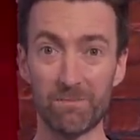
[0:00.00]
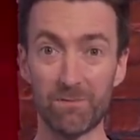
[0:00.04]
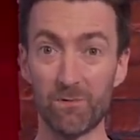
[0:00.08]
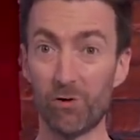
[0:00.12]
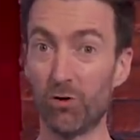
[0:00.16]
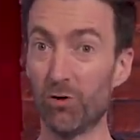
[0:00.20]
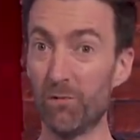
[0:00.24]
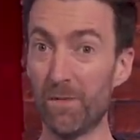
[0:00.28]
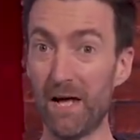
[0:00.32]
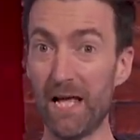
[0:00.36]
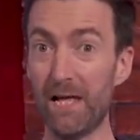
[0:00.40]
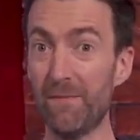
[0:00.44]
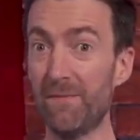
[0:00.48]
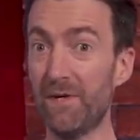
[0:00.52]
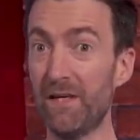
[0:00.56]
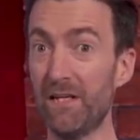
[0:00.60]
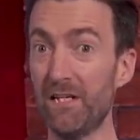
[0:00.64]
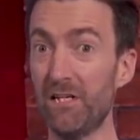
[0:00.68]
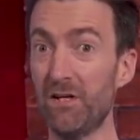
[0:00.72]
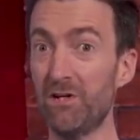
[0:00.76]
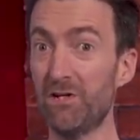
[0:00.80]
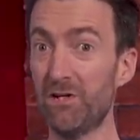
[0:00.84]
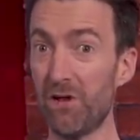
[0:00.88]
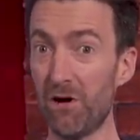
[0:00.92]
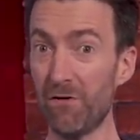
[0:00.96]
Or maybe
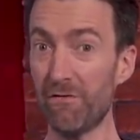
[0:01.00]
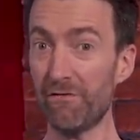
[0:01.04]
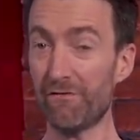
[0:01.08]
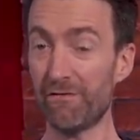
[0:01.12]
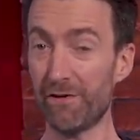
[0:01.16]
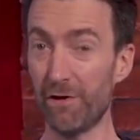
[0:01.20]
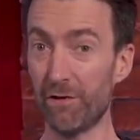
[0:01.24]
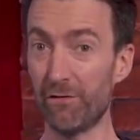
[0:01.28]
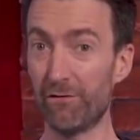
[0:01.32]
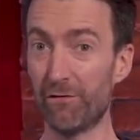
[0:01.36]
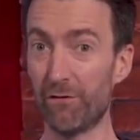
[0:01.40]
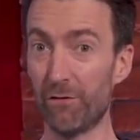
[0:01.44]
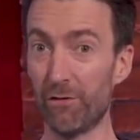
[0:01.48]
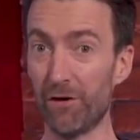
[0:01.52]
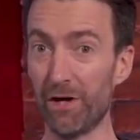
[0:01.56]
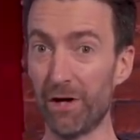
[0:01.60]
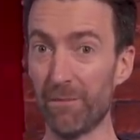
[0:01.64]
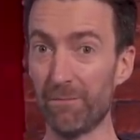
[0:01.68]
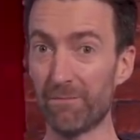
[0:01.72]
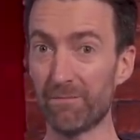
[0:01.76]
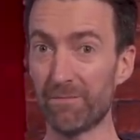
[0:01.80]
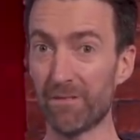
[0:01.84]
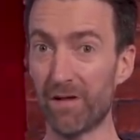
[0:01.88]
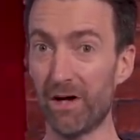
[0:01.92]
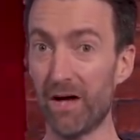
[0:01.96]
you don't feel for
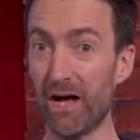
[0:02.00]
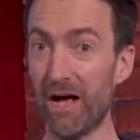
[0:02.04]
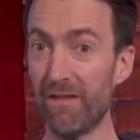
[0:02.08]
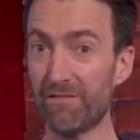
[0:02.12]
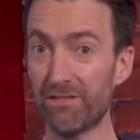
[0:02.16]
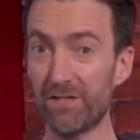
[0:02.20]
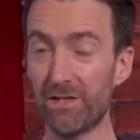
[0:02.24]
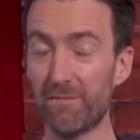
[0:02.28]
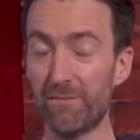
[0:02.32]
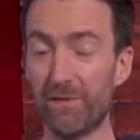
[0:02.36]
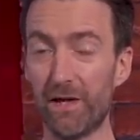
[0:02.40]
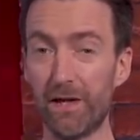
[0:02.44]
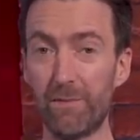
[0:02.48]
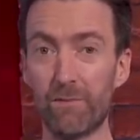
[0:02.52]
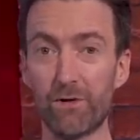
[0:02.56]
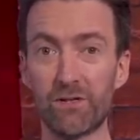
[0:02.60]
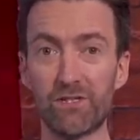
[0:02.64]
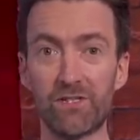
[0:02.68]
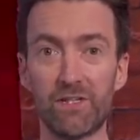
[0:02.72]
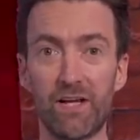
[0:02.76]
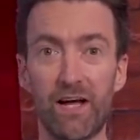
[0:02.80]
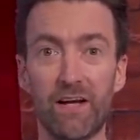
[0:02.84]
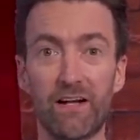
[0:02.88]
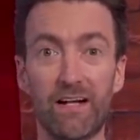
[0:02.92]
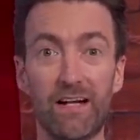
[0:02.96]
him. I have seen people
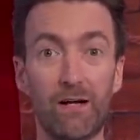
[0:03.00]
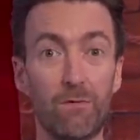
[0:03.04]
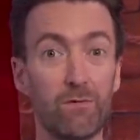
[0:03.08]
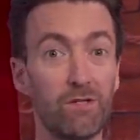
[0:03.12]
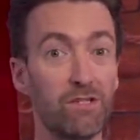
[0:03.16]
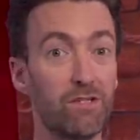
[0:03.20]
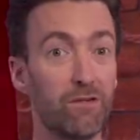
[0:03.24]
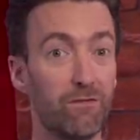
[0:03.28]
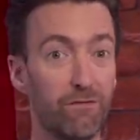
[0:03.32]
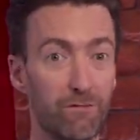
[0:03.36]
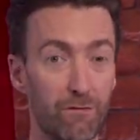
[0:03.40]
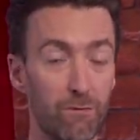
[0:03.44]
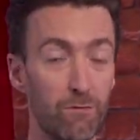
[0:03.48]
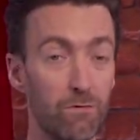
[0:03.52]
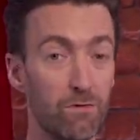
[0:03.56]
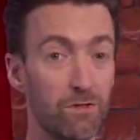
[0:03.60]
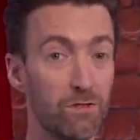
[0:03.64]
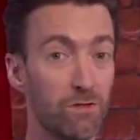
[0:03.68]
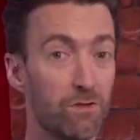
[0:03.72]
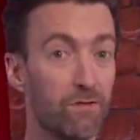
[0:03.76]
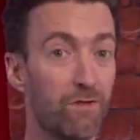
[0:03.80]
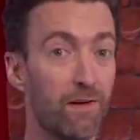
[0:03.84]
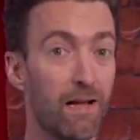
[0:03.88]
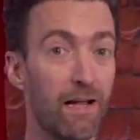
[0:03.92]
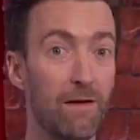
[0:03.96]
saying that it was the fault
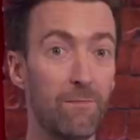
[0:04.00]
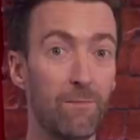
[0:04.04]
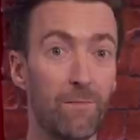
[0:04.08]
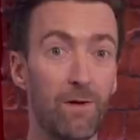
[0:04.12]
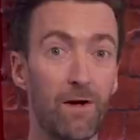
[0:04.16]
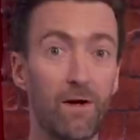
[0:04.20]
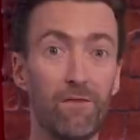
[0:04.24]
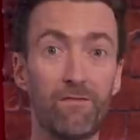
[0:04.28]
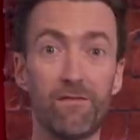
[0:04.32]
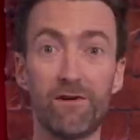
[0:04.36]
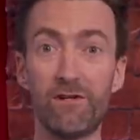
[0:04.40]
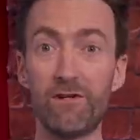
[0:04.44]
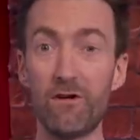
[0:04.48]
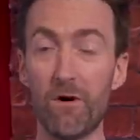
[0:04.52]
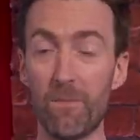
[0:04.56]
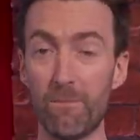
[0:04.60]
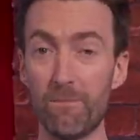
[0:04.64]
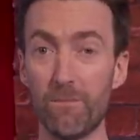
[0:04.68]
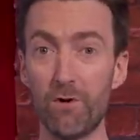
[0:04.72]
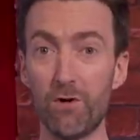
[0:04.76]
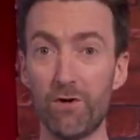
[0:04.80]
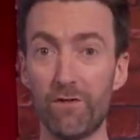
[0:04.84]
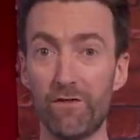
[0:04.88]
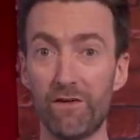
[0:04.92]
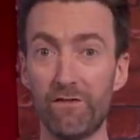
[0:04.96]
of Lampaert for not
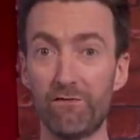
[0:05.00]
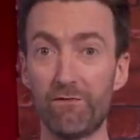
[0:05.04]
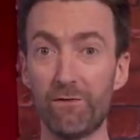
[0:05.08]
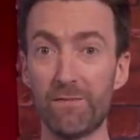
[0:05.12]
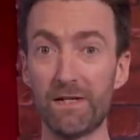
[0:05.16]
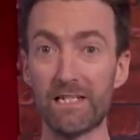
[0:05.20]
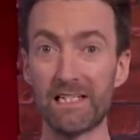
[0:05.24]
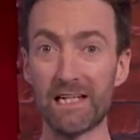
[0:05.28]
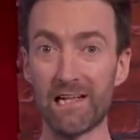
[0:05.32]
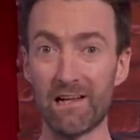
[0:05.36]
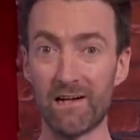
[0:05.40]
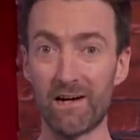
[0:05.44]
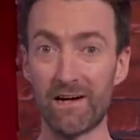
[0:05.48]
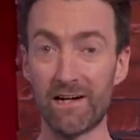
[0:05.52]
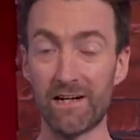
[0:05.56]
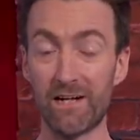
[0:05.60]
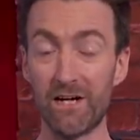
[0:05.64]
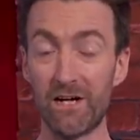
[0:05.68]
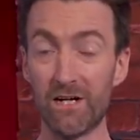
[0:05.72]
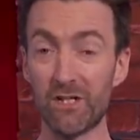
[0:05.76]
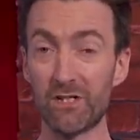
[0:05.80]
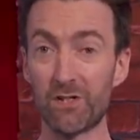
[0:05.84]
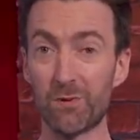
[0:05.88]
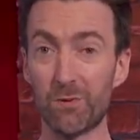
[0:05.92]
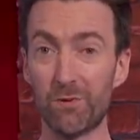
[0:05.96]
moving from his line
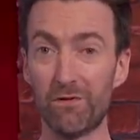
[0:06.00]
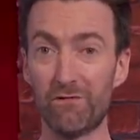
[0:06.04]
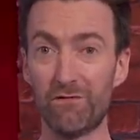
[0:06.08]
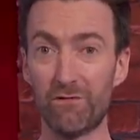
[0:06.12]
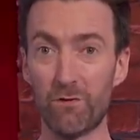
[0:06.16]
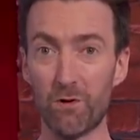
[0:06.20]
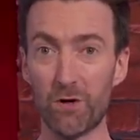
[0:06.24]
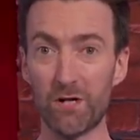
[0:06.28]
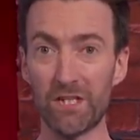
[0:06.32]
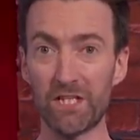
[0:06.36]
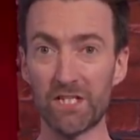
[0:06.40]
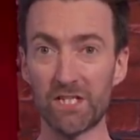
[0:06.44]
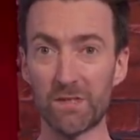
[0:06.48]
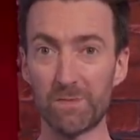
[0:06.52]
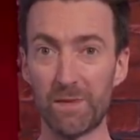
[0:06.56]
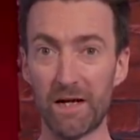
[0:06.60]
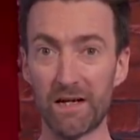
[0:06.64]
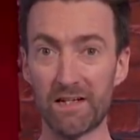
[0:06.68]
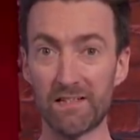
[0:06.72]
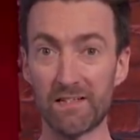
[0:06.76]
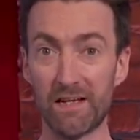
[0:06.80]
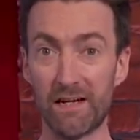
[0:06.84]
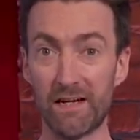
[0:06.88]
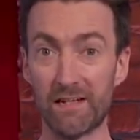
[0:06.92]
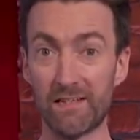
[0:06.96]
to avoid the
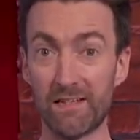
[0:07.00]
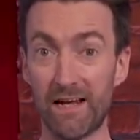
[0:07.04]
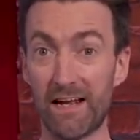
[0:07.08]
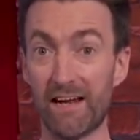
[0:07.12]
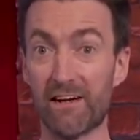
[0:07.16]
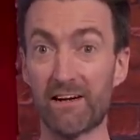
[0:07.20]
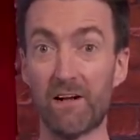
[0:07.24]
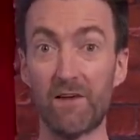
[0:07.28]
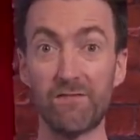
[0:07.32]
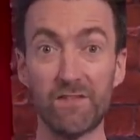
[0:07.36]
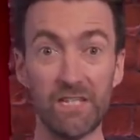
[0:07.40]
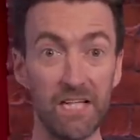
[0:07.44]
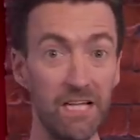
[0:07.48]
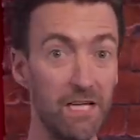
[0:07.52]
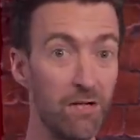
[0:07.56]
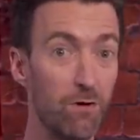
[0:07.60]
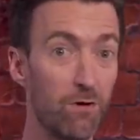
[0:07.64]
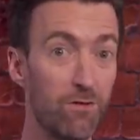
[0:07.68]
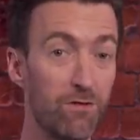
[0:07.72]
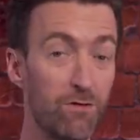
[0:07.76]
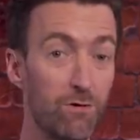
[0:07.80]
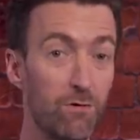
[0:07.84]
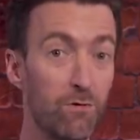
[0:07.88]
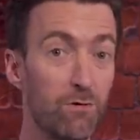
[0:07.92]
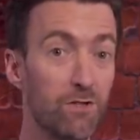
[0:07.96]
spectator, and I'd love to hear your
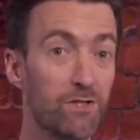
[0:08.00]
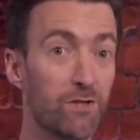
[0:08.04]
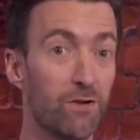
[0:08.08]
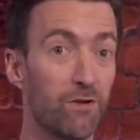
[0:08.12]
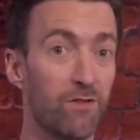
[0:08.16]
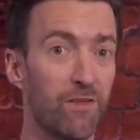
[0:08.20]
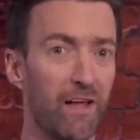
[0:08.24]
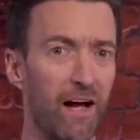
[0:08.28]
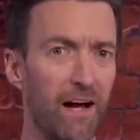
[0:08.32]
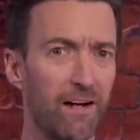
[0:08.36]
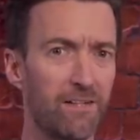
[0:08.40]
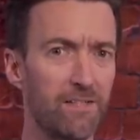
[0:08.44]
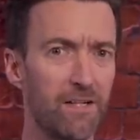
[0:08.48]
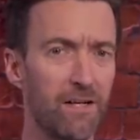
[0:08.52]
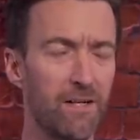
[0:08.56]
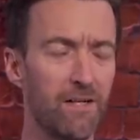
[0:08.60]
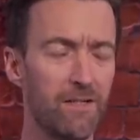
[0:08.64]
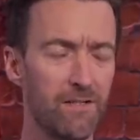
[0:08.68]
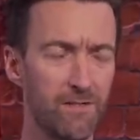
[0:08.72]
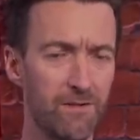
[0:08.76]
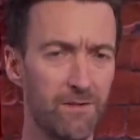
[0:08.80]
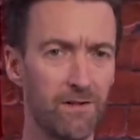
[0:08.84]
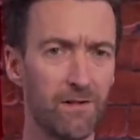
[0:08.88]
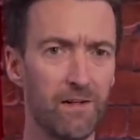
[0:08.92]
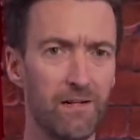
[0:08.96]
thoughts on that.
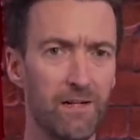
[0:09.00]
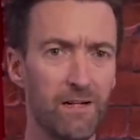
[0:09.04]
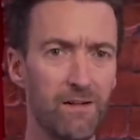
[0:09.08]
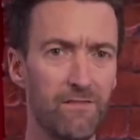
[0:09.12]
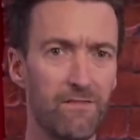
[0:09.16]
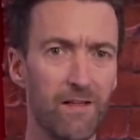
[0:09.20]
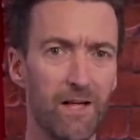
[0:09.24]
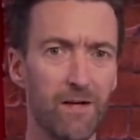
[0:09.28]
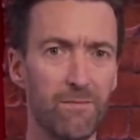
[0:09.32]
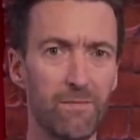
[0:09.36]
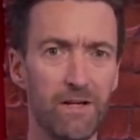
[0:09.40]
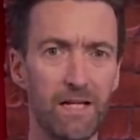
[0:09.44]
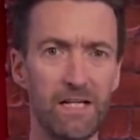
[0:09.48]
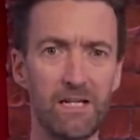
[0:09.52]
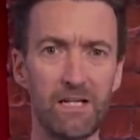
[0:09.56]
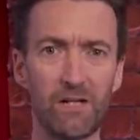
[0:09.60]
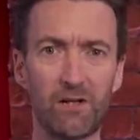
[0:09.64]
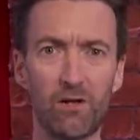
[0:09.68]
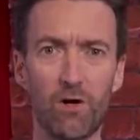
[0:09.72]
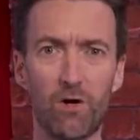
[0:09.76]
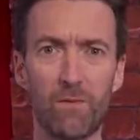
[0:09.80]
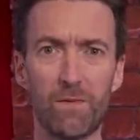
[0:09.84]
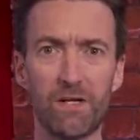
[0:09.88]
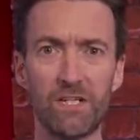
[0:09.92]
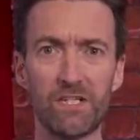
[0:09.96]
You can leave them in the
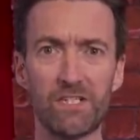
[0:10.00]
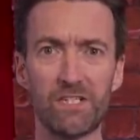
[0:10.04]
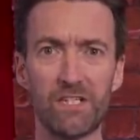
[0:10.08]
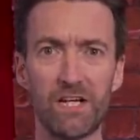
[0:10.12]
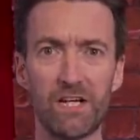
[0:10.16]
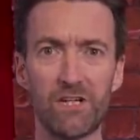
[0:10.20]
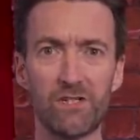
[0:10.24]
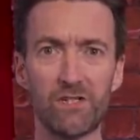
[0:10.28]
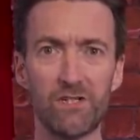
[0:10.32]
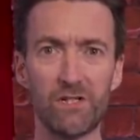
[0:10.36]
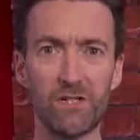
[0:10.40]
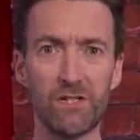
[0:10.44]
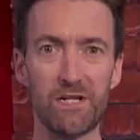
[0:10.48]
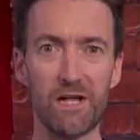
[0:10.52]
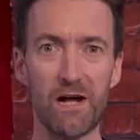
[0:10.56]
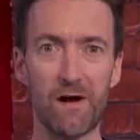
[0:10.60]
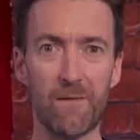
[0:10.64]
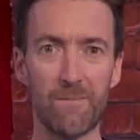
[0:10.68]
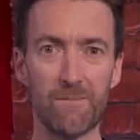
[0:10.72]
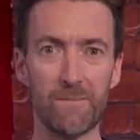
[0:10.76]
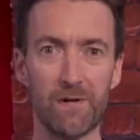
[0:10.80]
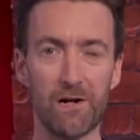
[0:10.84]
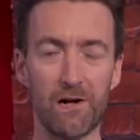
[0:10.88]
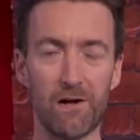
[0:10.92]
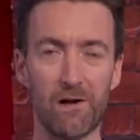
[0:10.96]
comments section
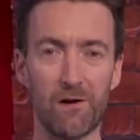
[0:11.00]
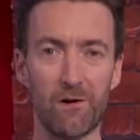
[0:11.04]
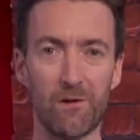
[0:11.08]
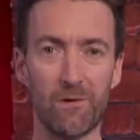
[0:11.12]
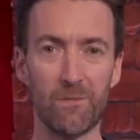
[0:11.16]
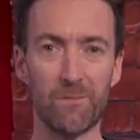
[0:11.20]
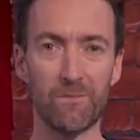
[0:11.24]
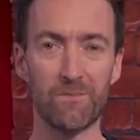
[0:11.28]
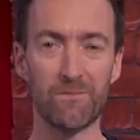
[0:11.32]
down below.